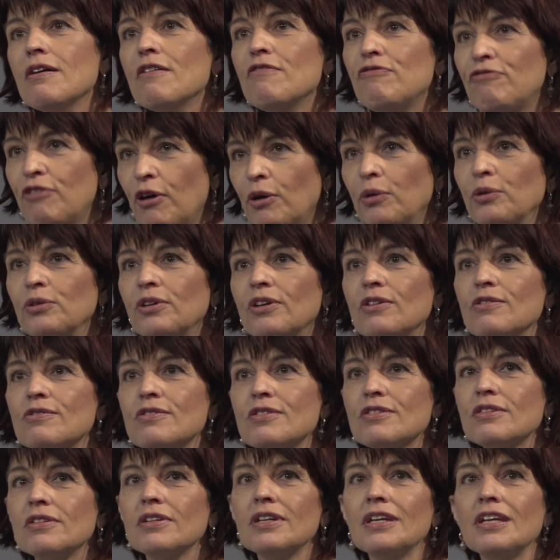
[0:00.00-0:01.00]

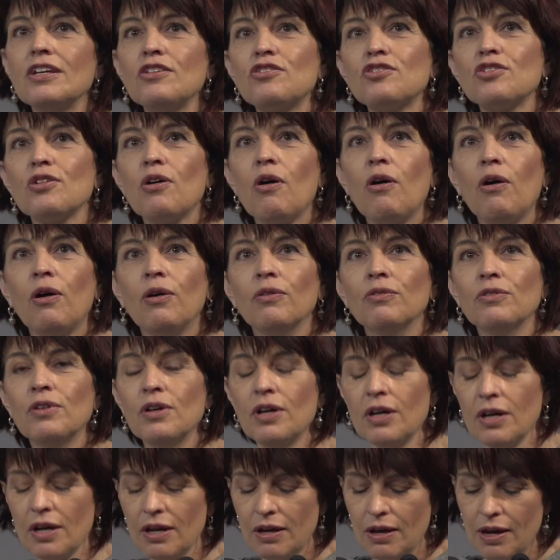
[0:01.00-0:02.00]
focused each on
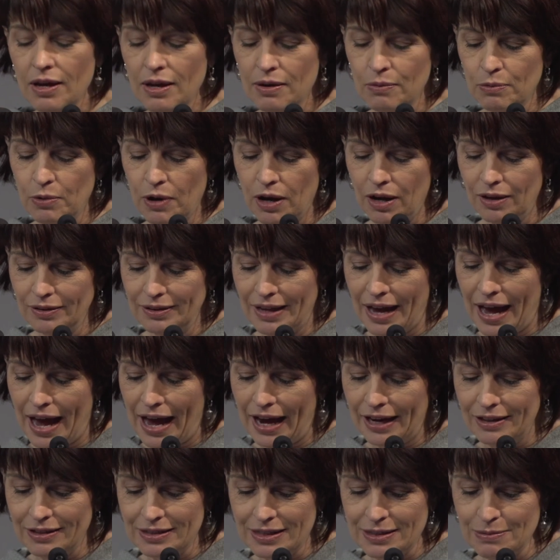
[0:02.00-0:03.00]
one
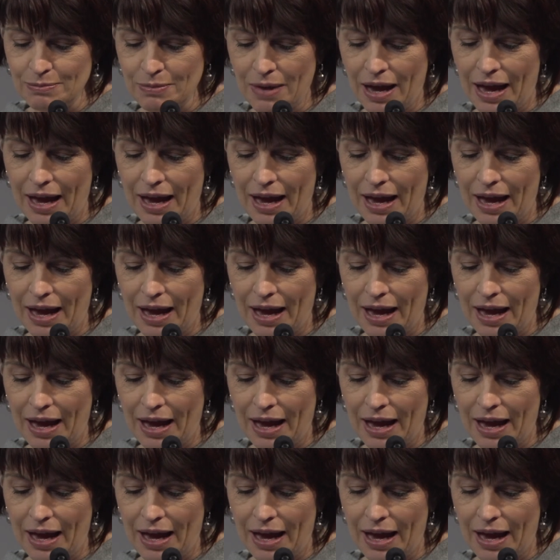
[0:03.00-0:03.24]
item,